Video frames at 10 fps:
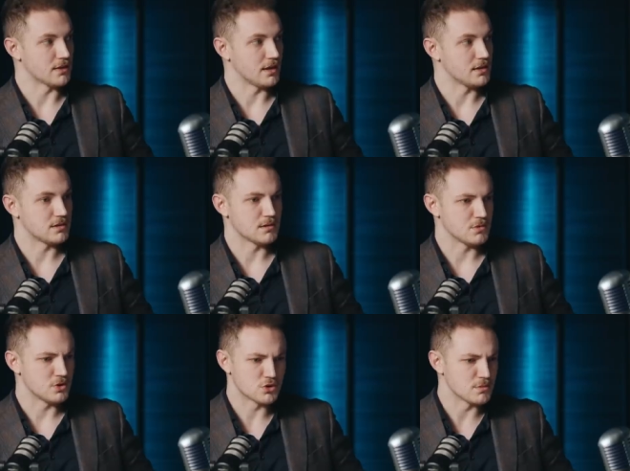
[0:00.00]
that, then
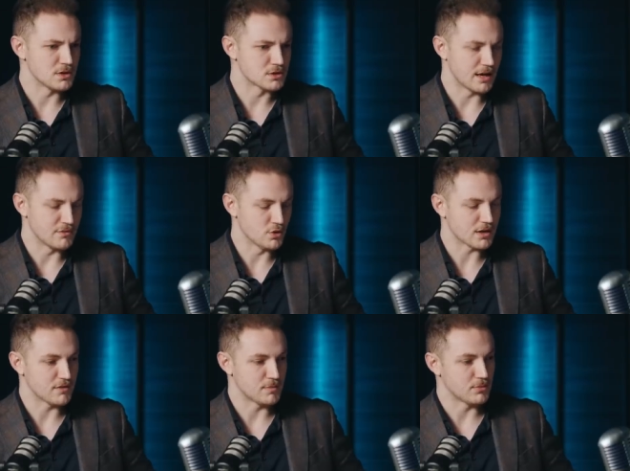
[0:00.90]
you shouldn't be, if you're not
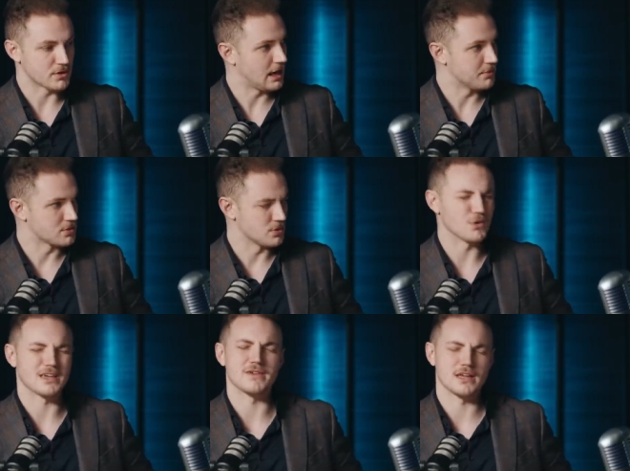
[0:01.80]
giving people capital,
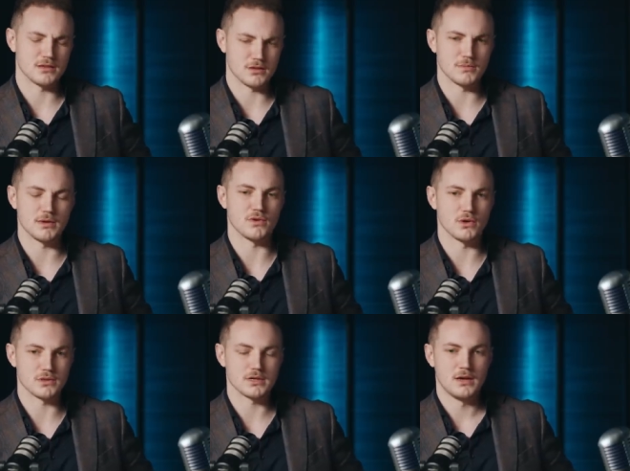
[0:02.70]
not giving it to them, if you're
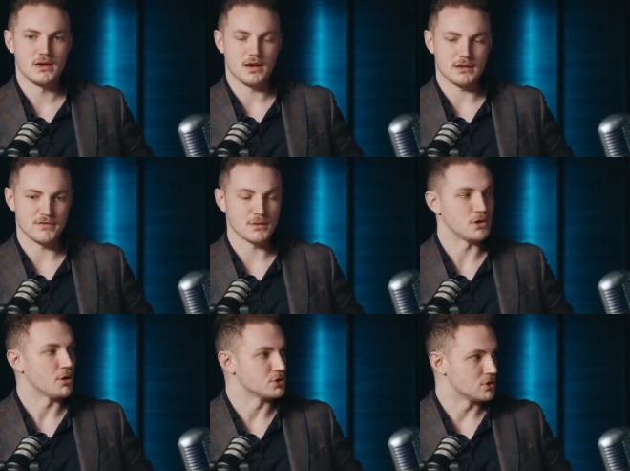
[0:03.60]
not giving them
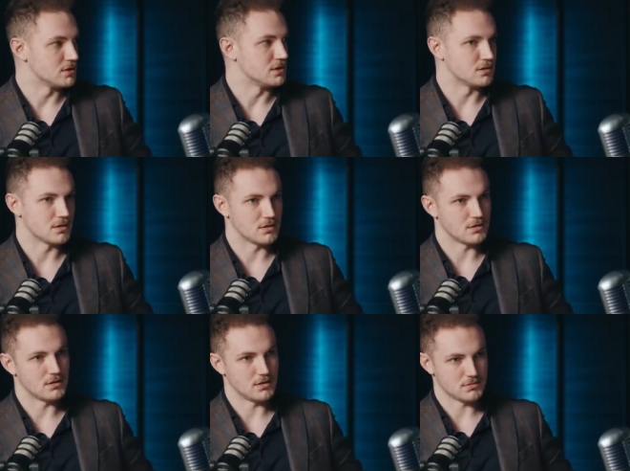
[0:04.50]
the opportunity to,
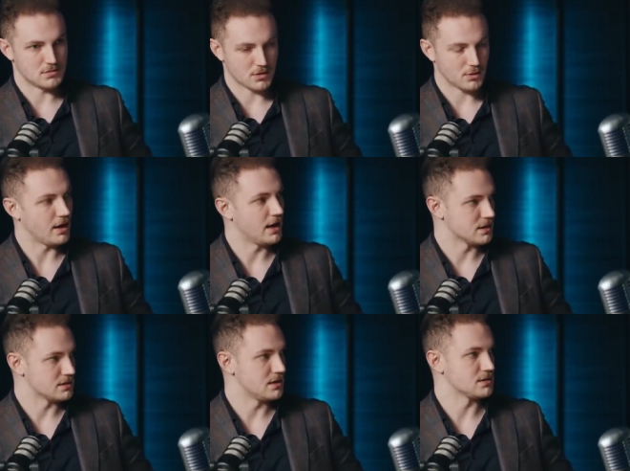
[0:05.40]
to acquire
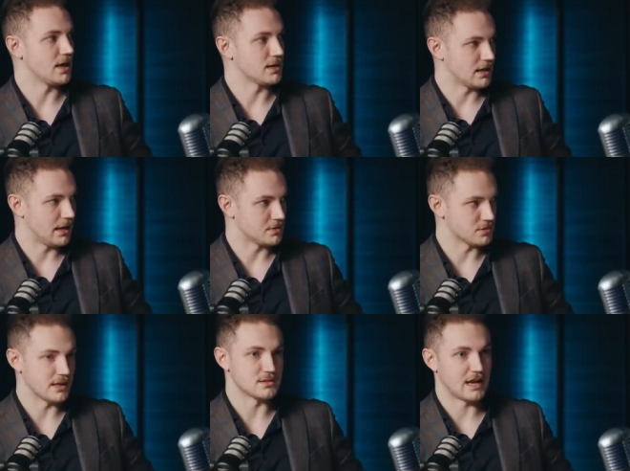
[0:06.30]
assets and
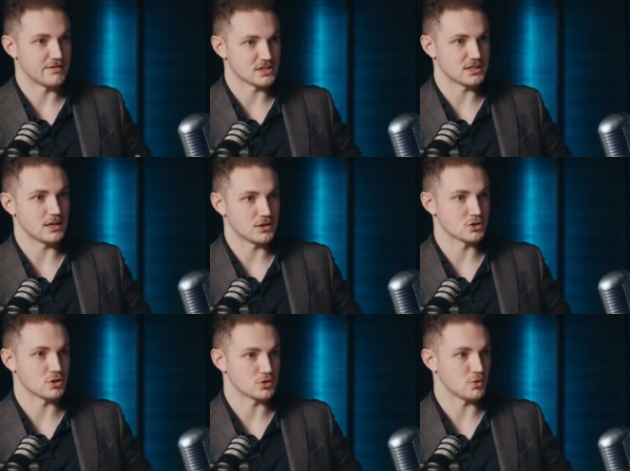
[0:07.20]
capital and to have a stake in the
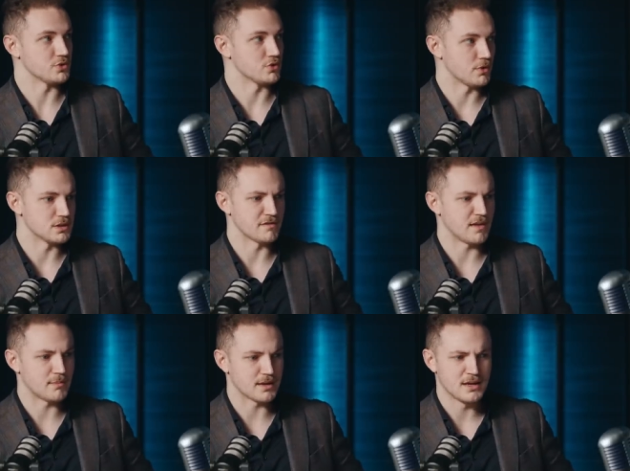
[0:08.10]
social order to raise a
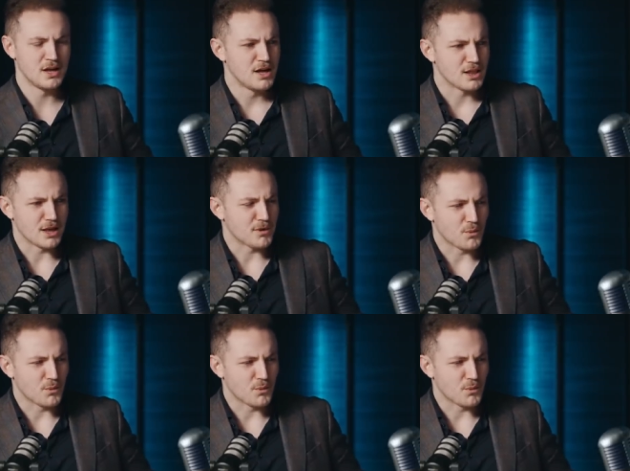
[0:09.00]
family, like,